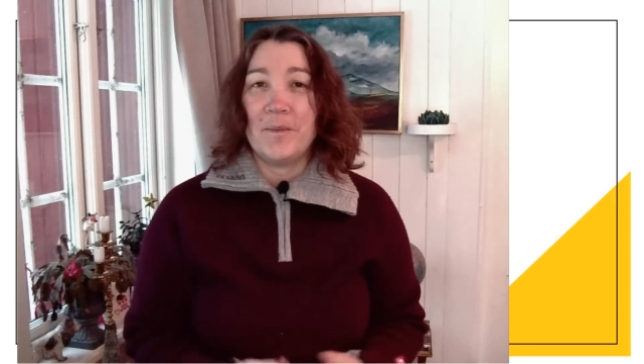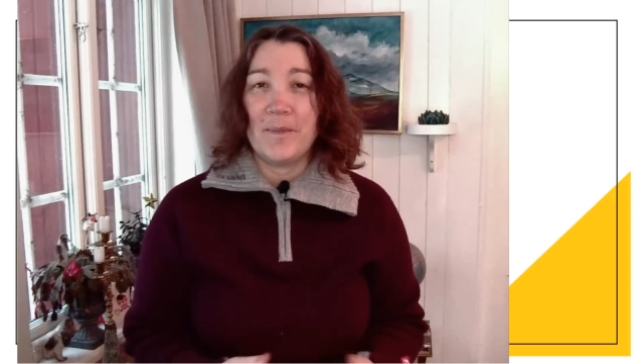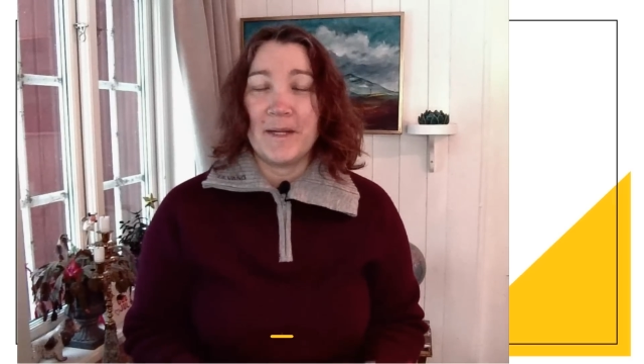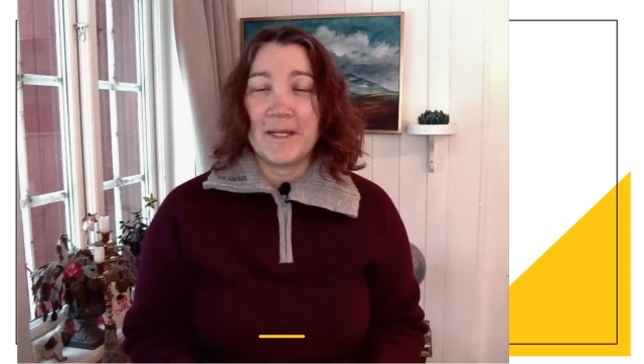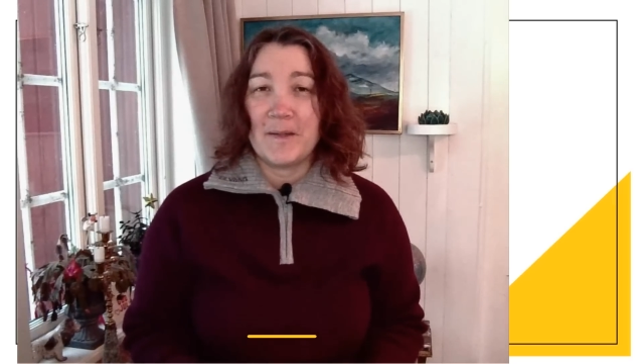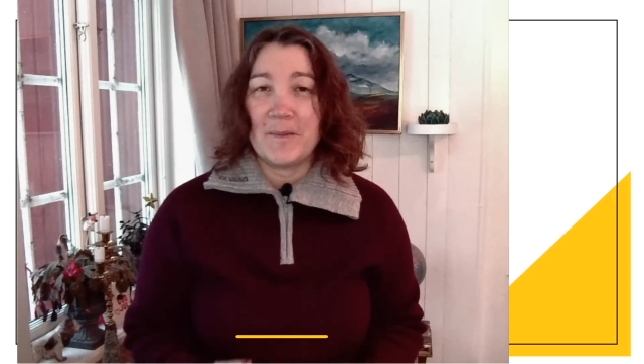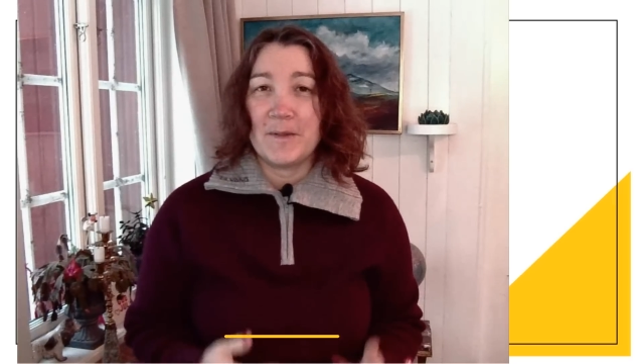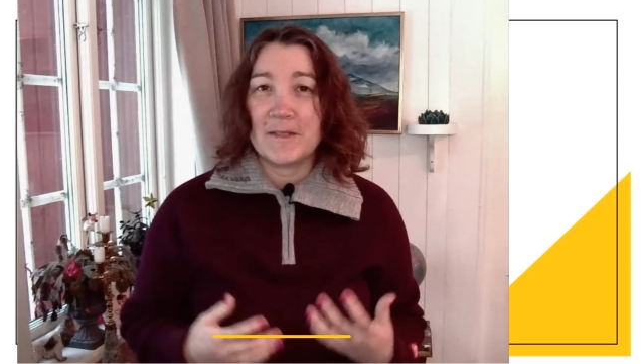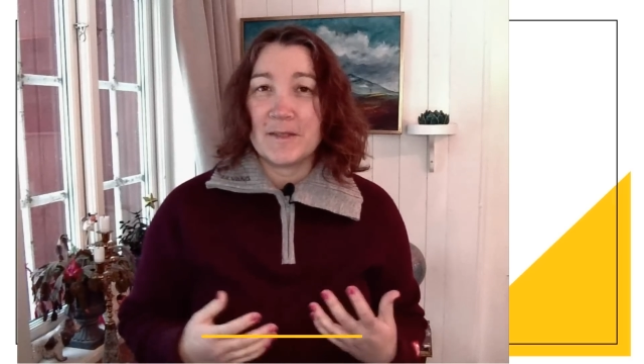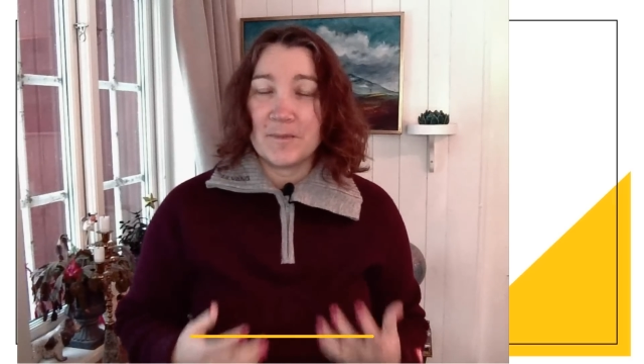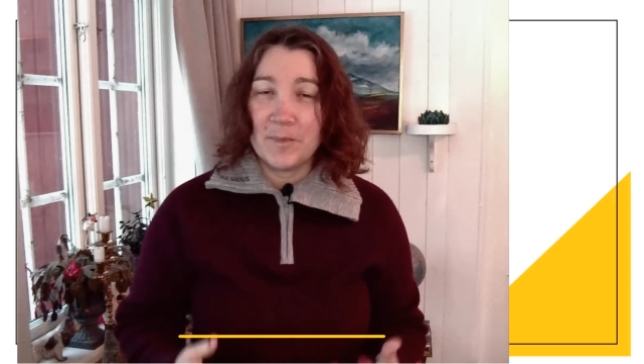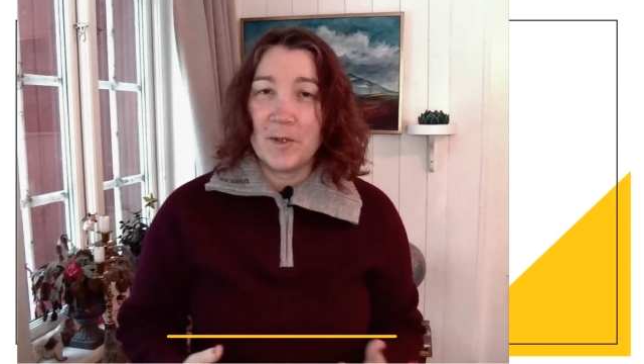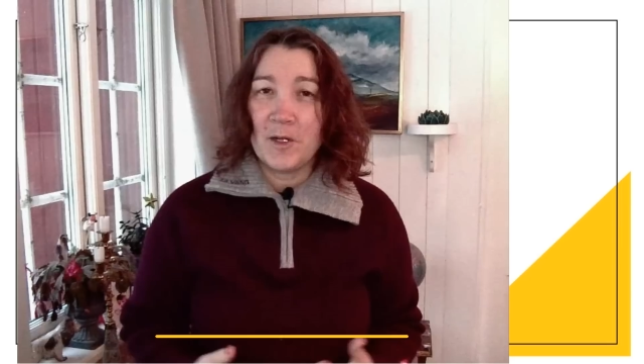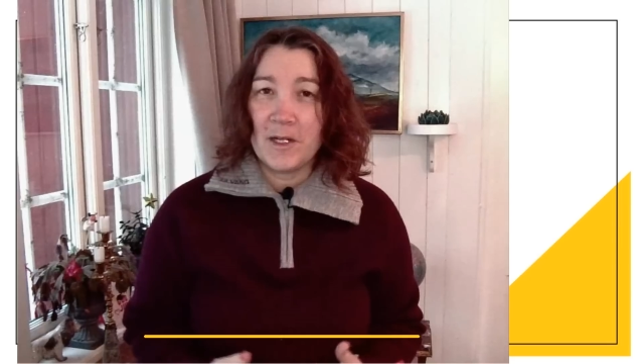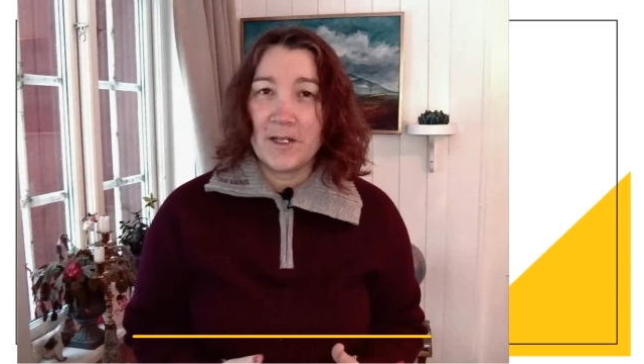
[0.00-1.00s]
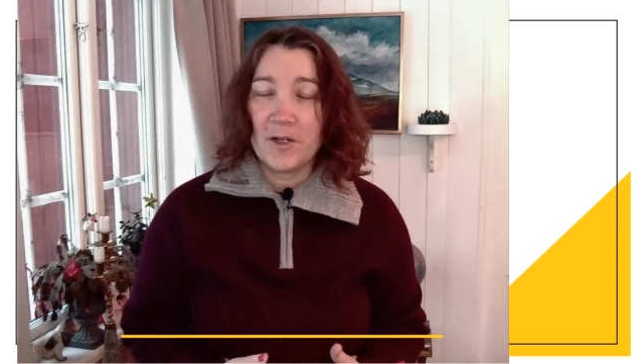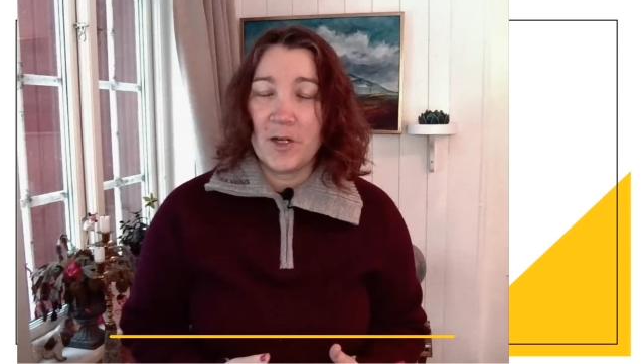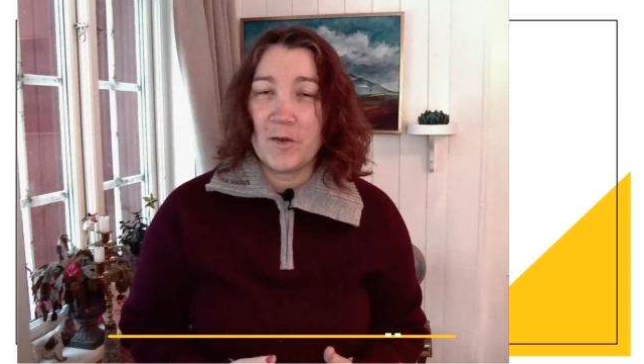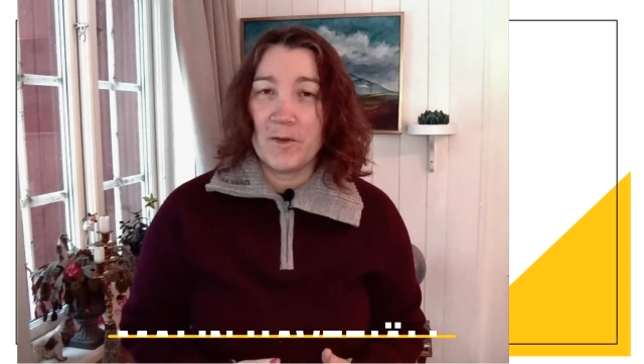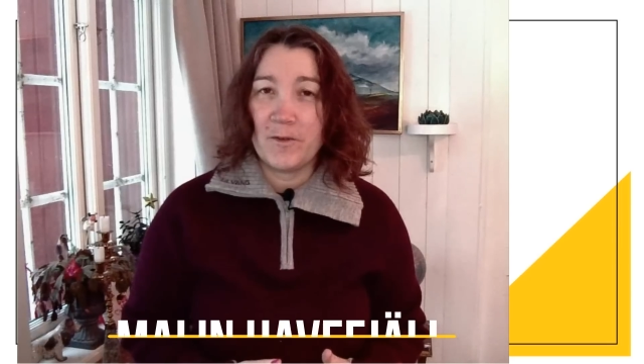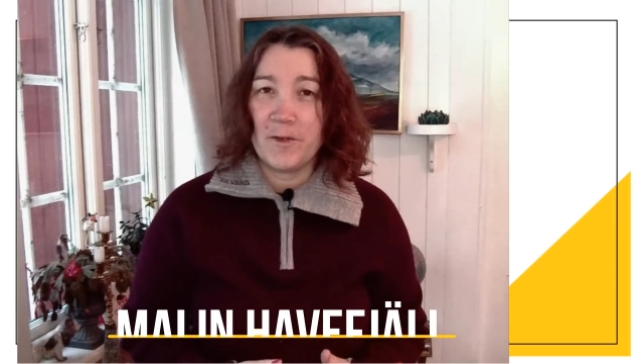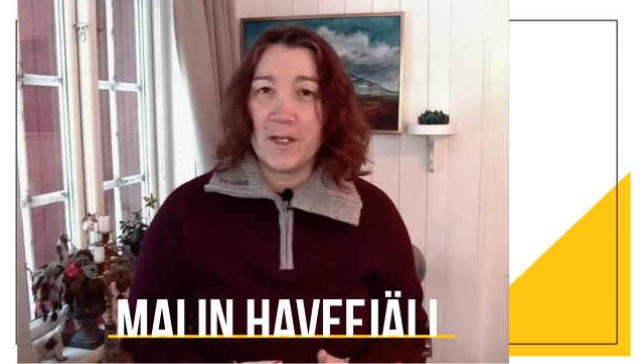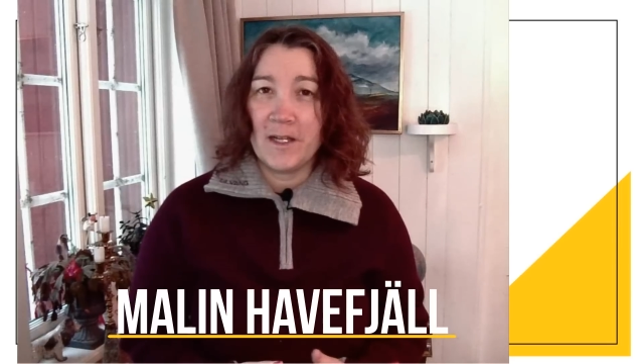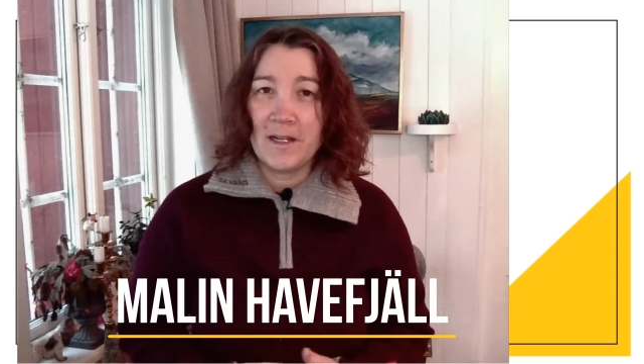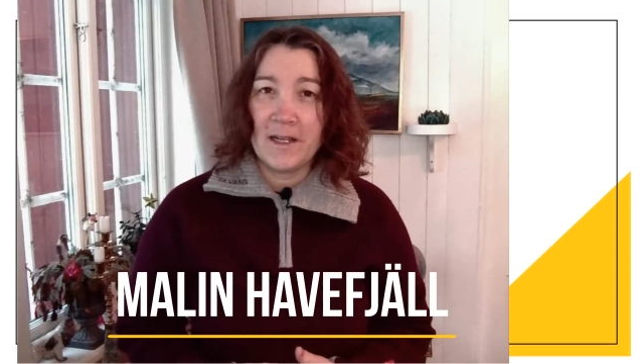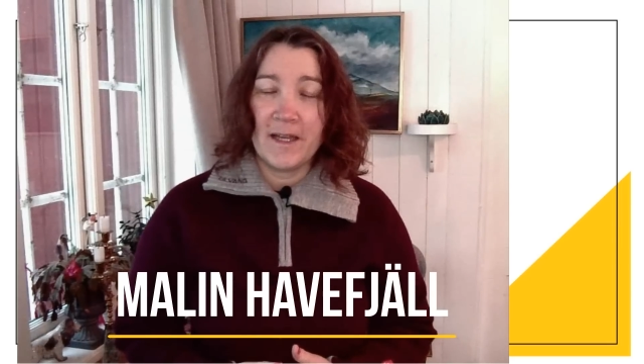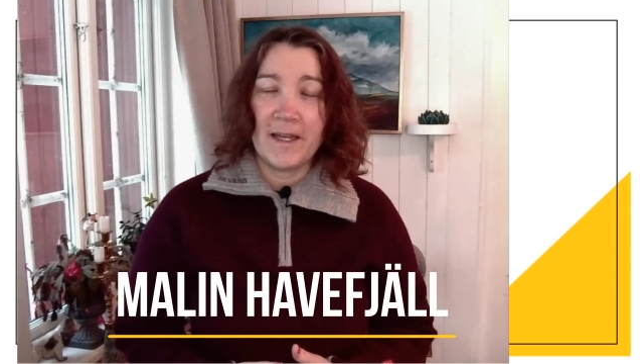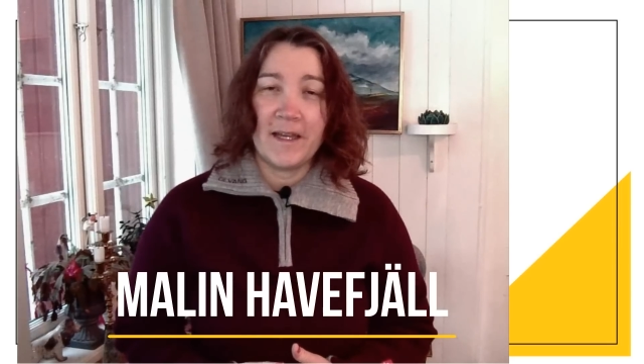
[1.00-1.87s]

My name is Malin Havefjell,